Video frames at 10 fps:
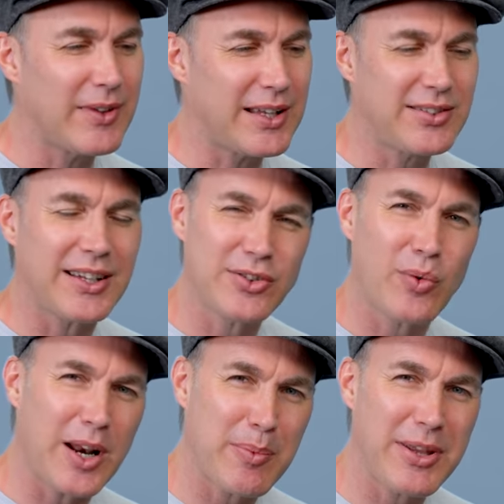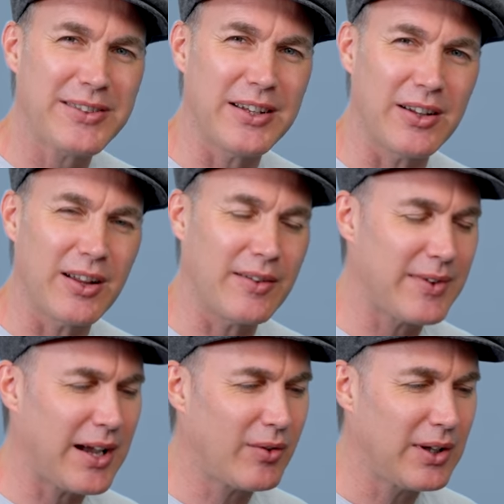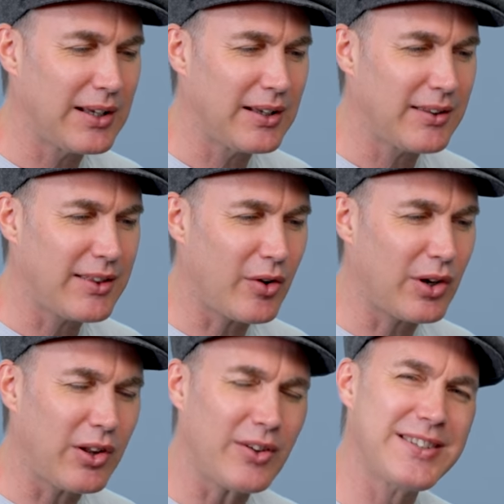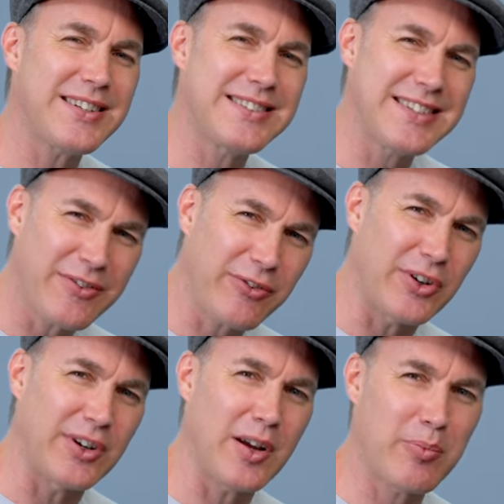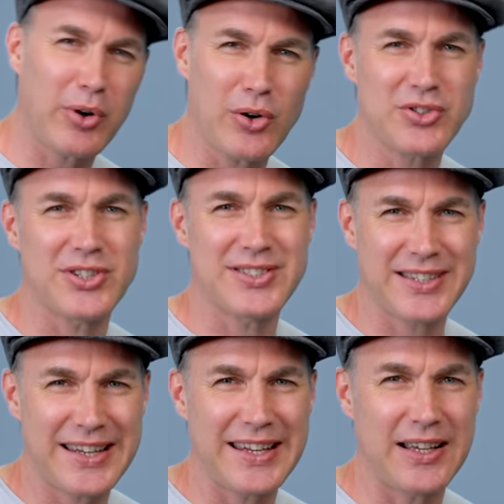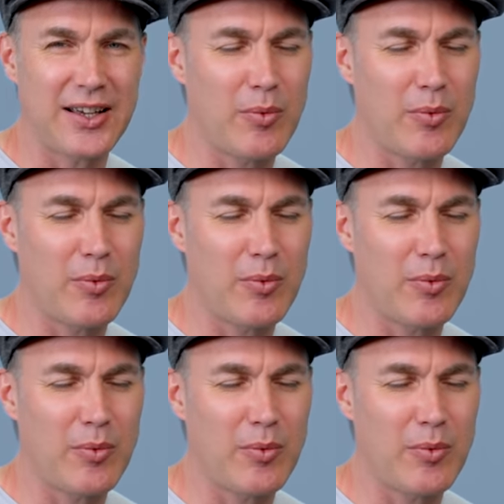It's quite a big deal. Now, there are lots of different approaches here,